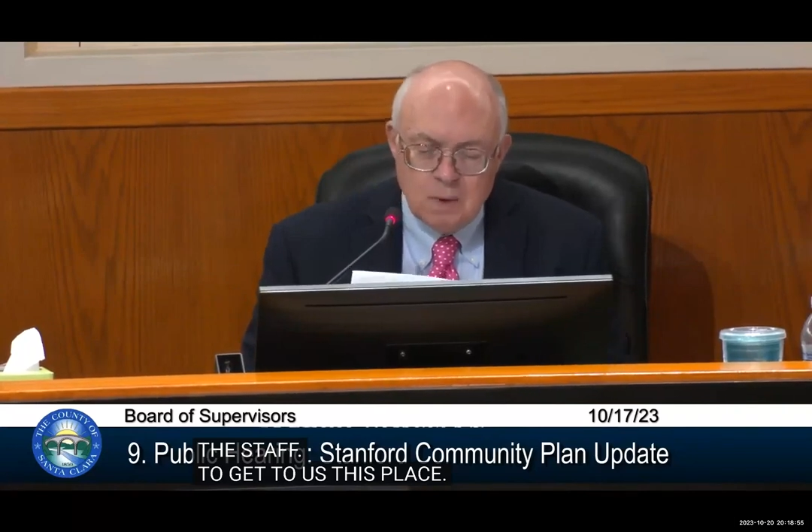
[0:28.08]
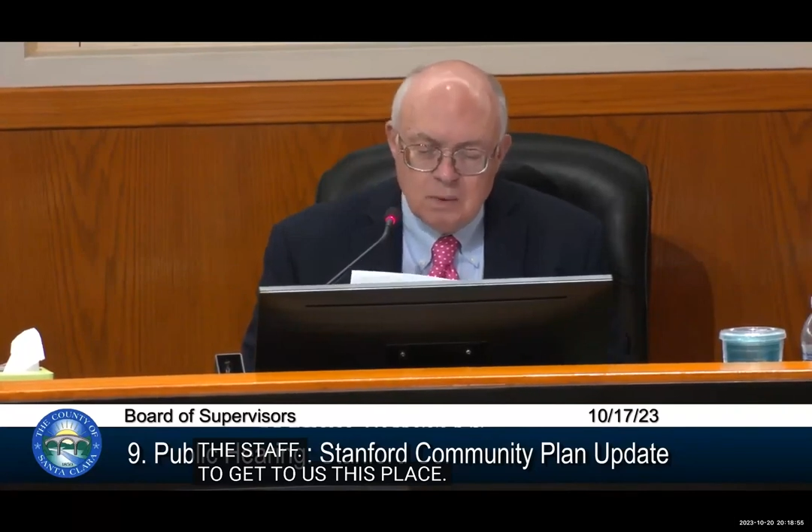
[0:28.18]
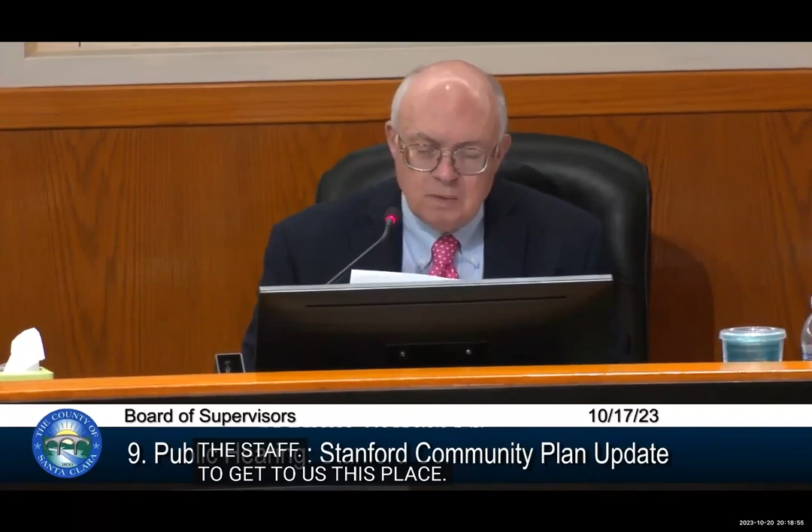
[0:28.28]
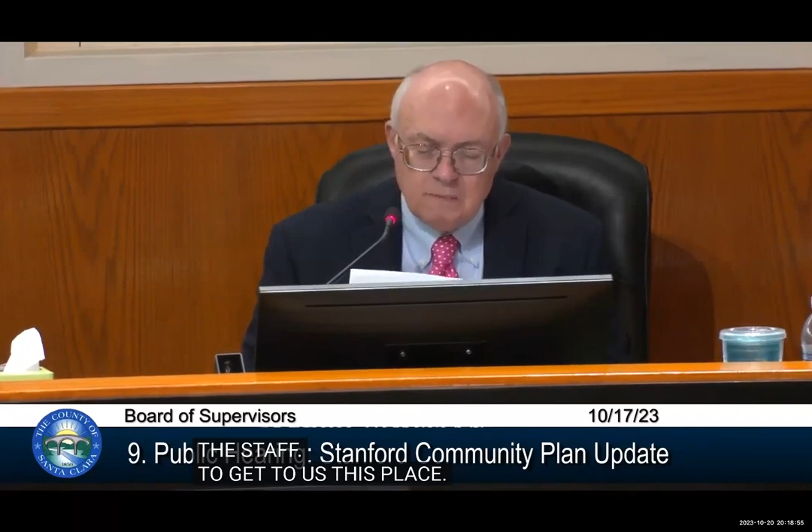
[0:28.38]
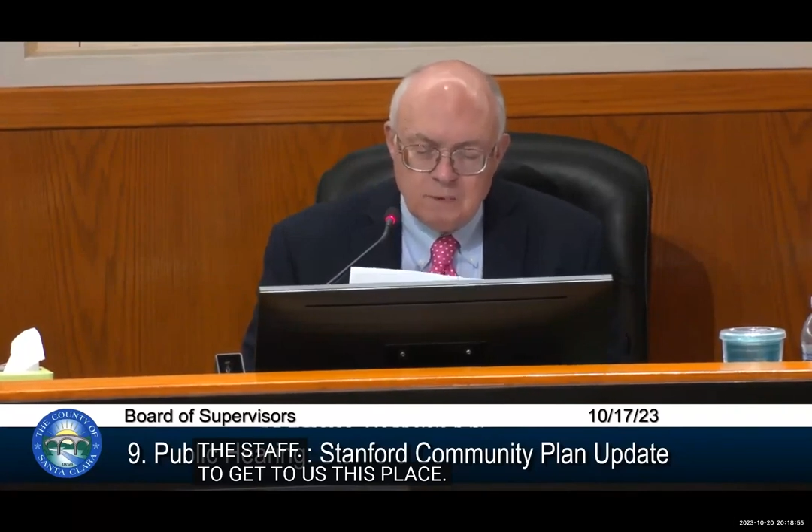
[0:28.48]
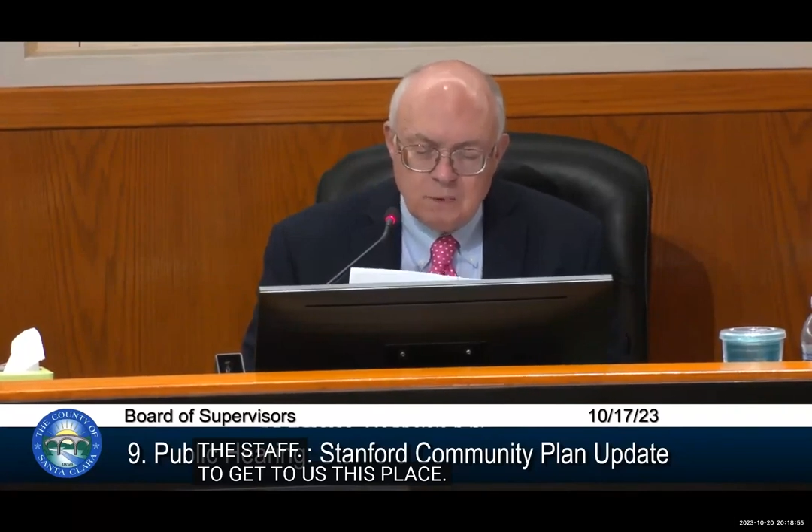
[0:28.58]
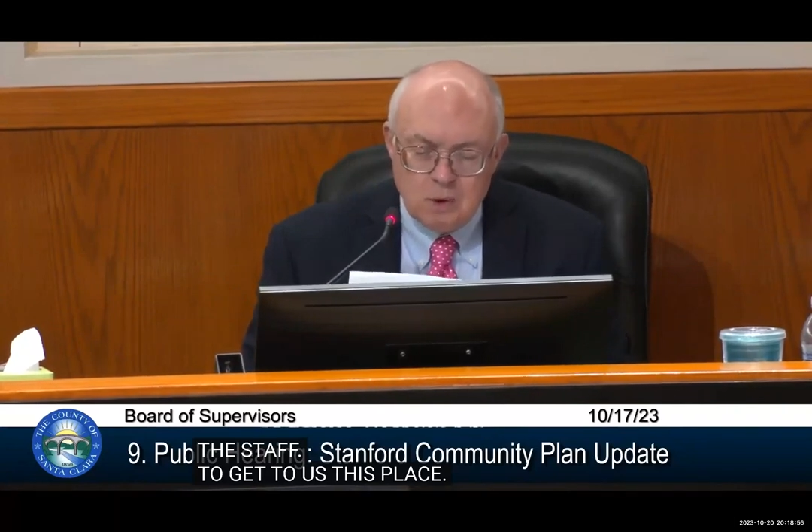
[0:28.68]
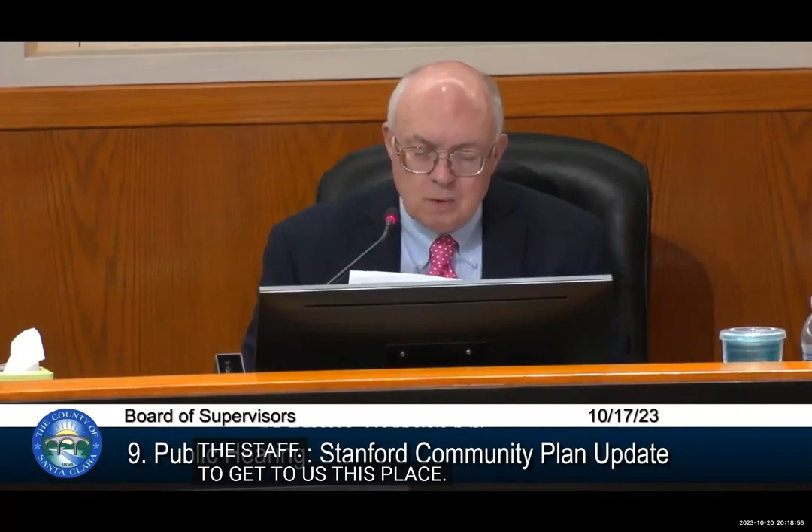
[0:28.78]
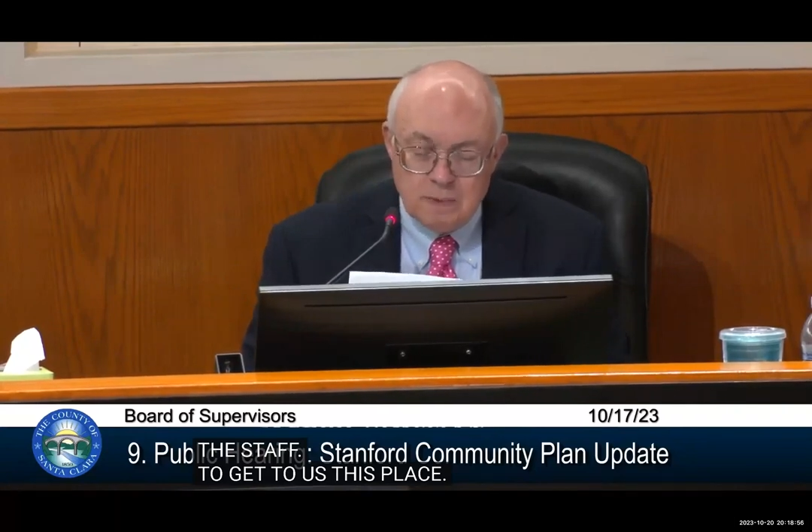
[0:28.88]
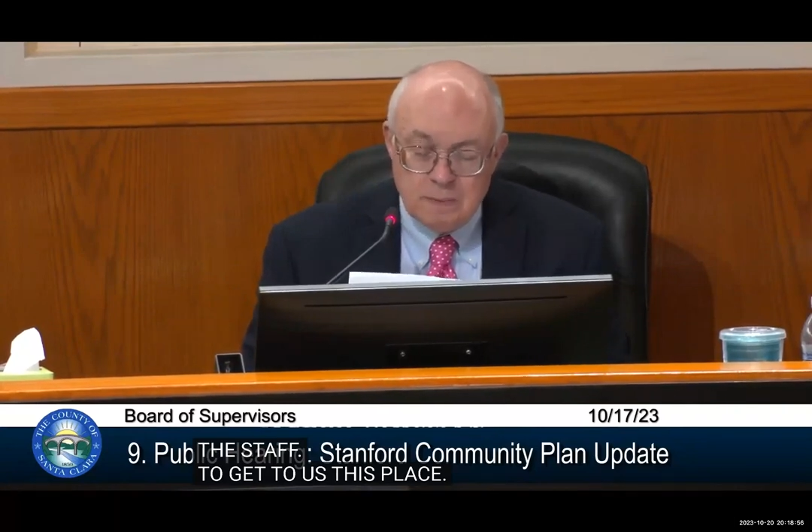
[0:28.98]
Want to
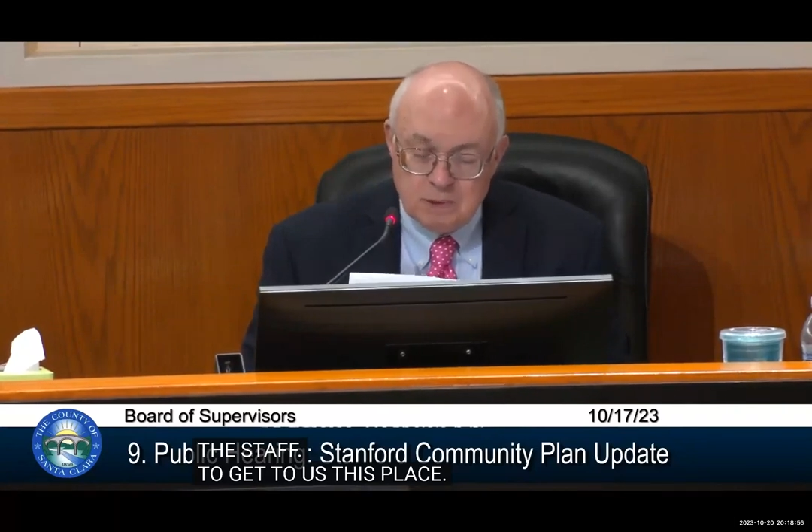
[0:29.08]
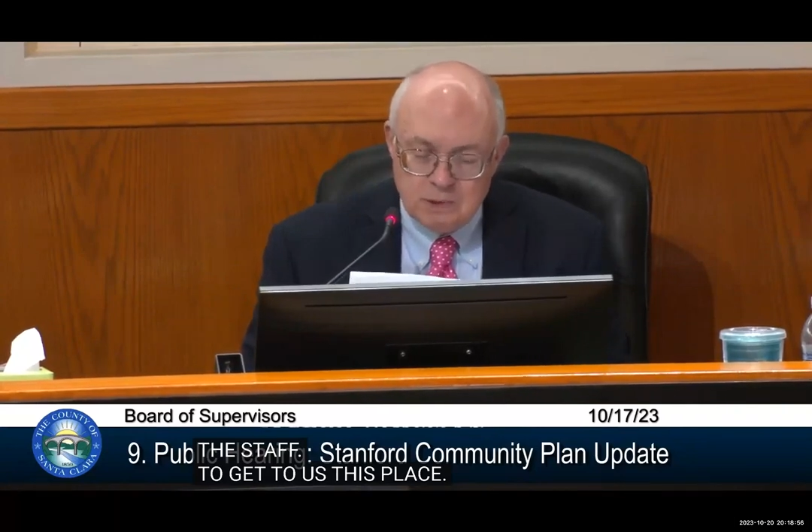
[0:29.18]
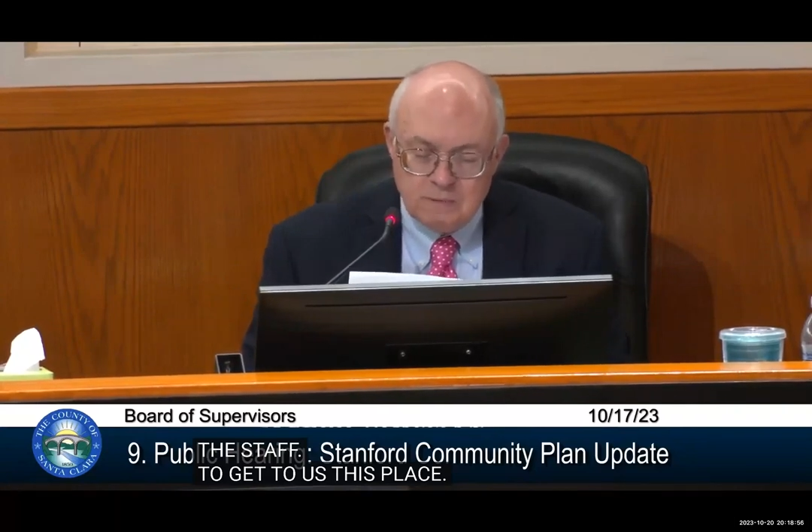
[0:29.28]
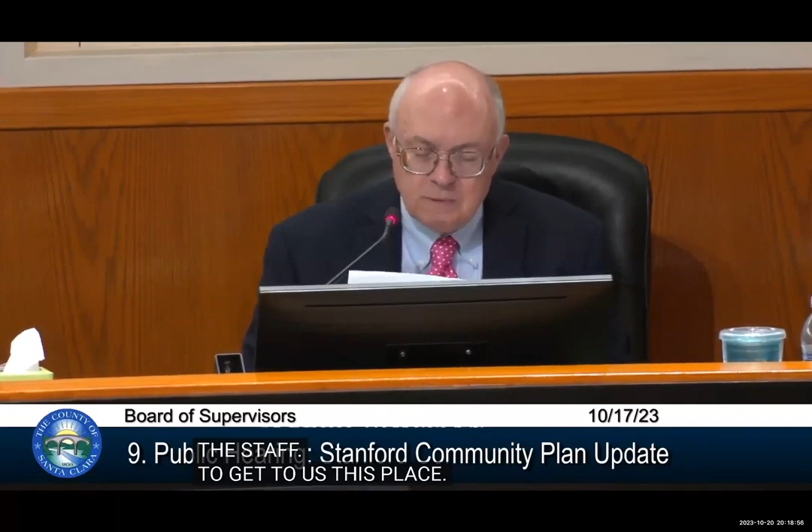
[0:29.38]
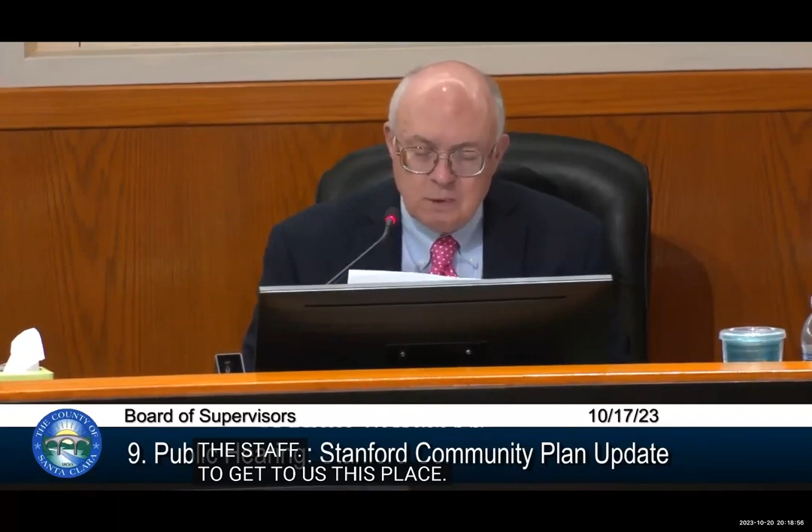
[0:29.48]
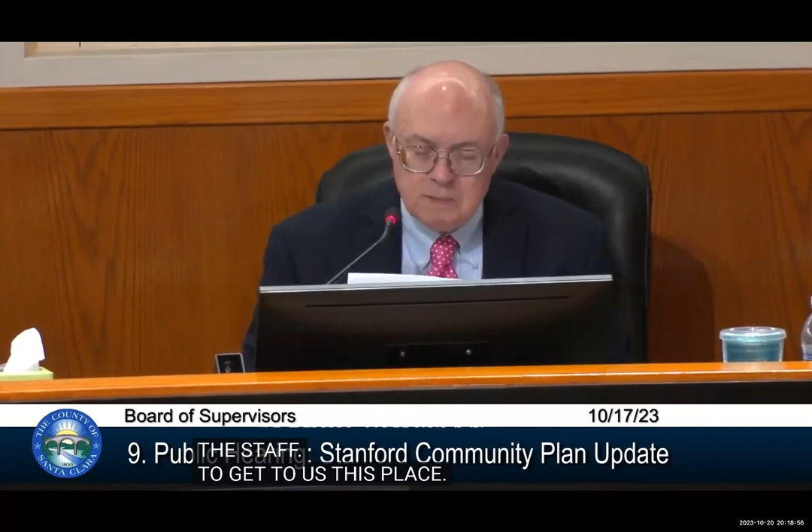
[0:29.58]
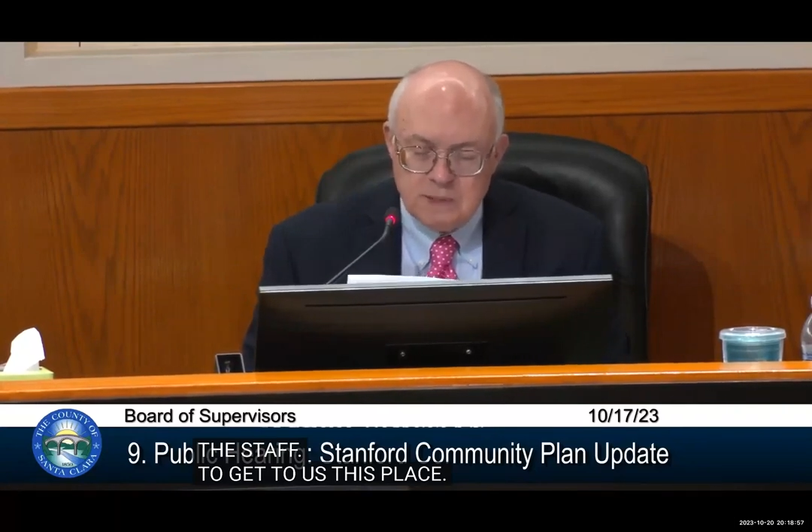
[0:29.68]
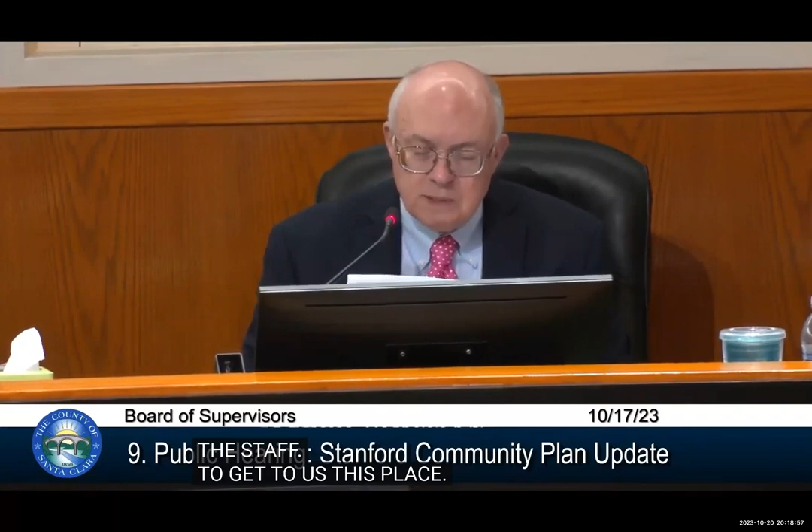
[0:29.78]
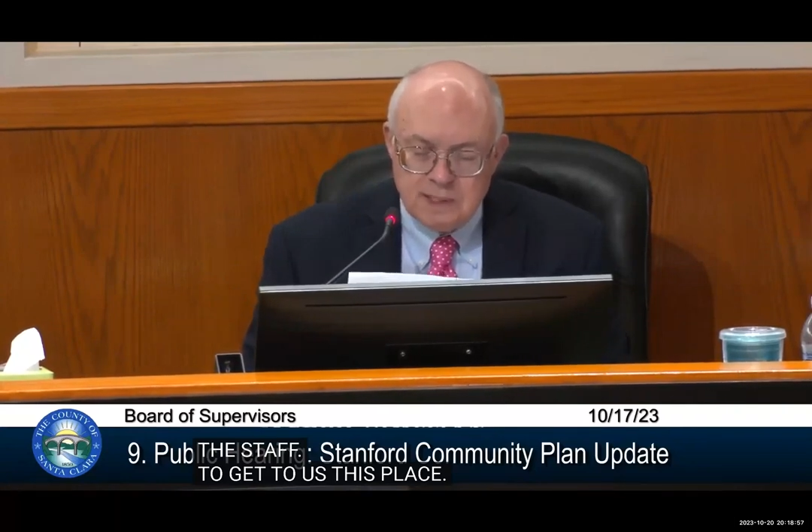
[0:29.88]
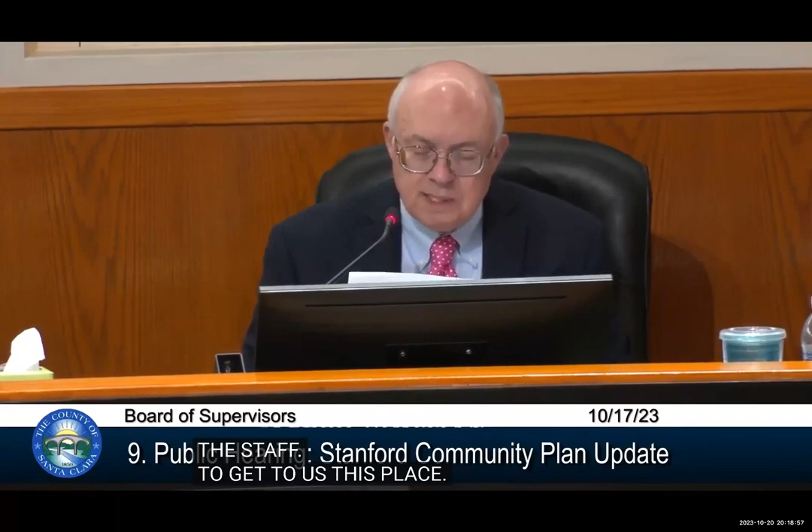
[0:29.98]
affirm, the motion
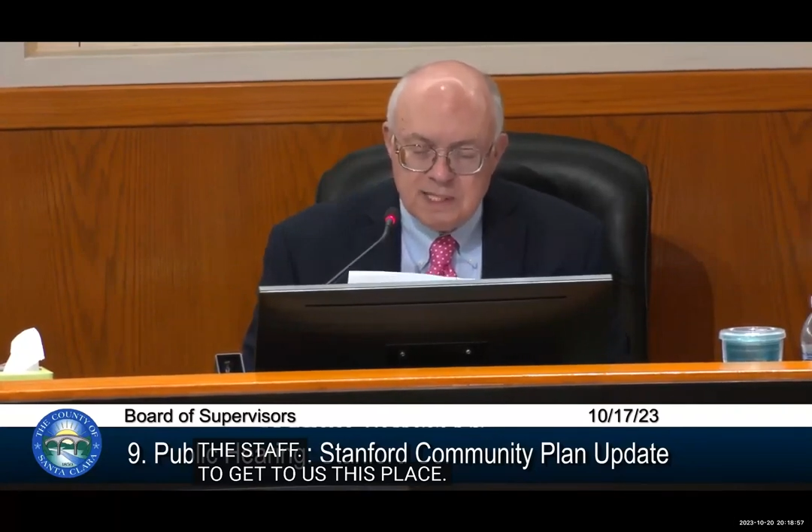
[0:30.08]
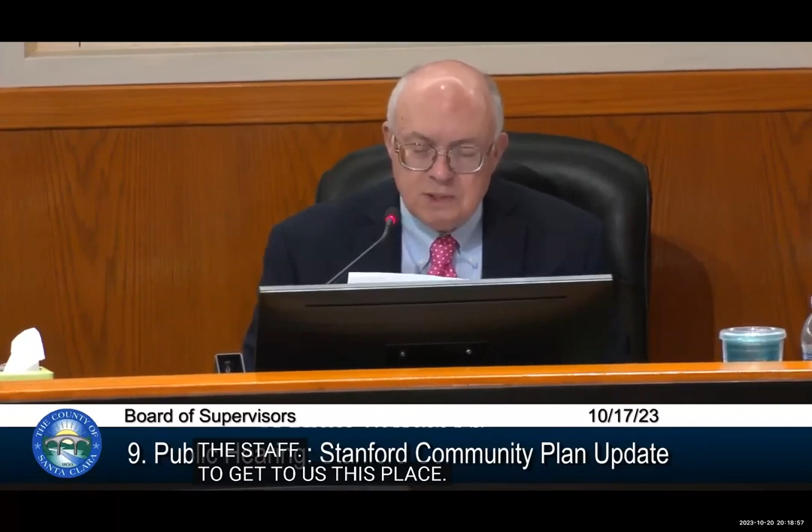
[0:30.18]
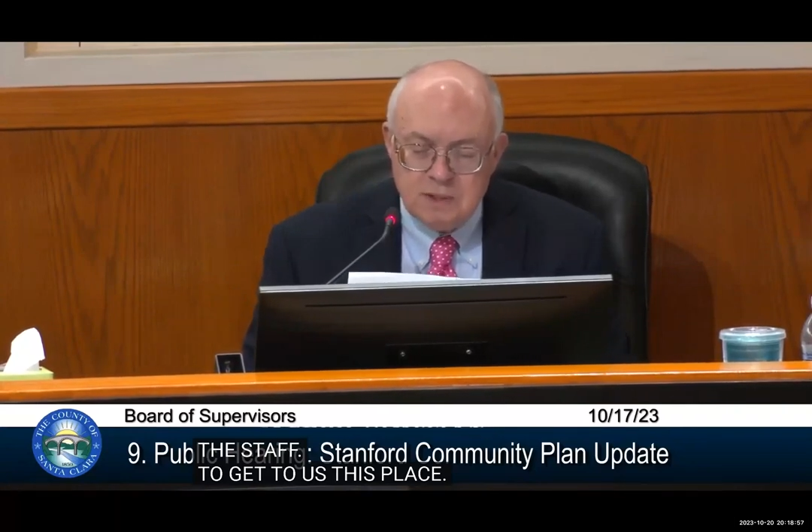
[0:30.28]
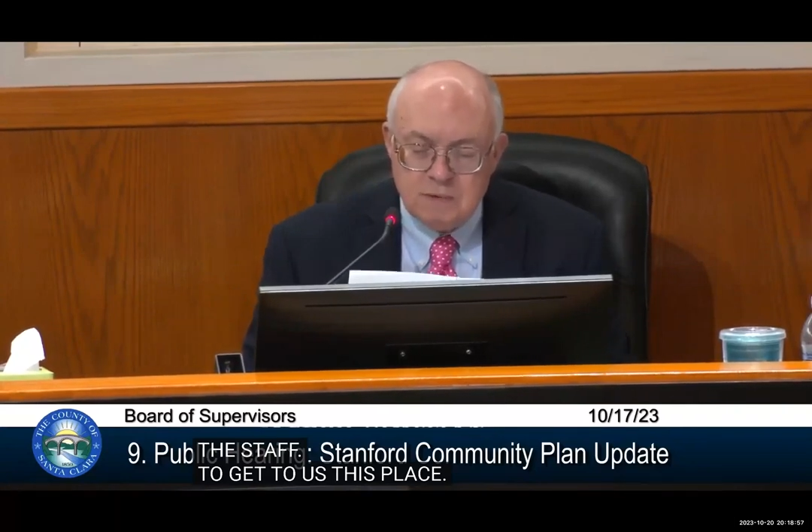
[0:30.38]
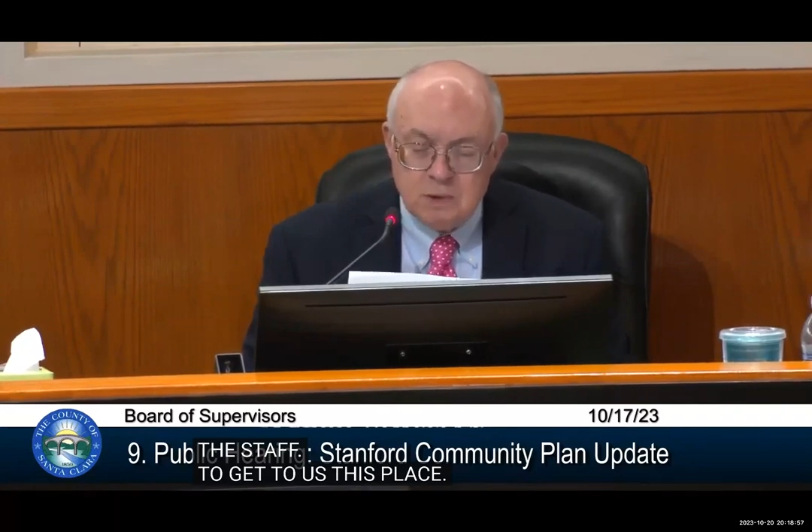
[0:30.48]
affirms the addition